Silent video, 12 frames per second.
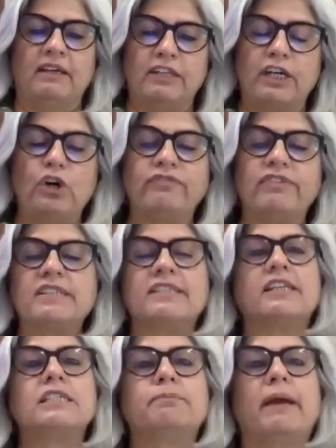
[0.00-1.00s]
Three of the
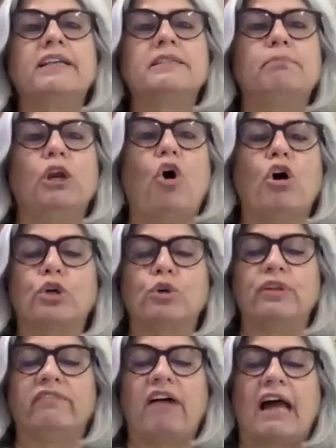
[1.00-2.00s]
suspects belong
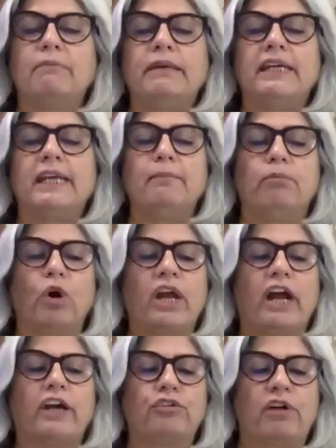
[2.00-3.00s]
to the Valmiki
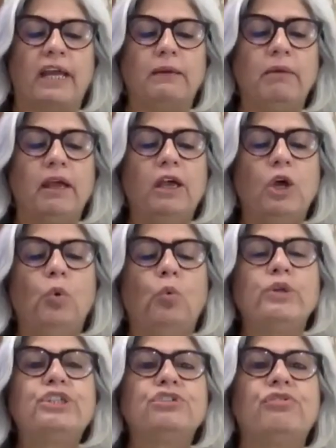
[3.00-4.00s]
Boya tribe,
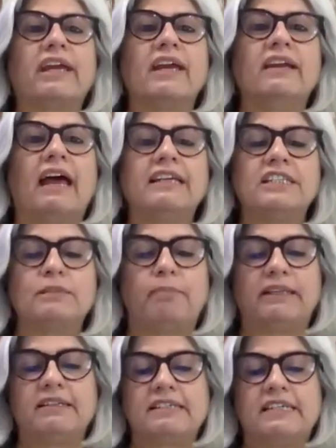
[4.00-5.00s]
which is recognized
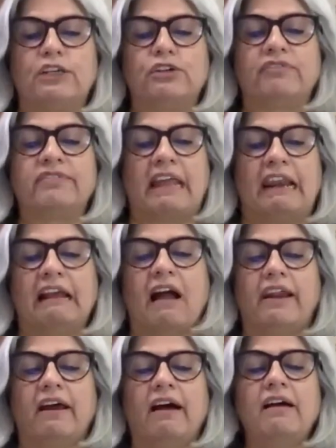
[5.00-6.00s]
by the state of
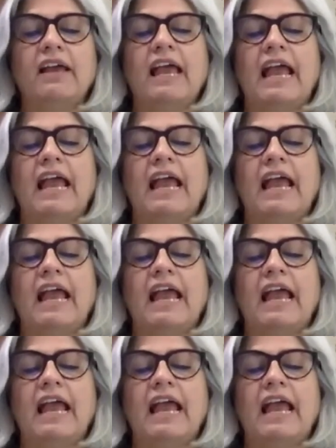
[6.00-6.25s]
Telangana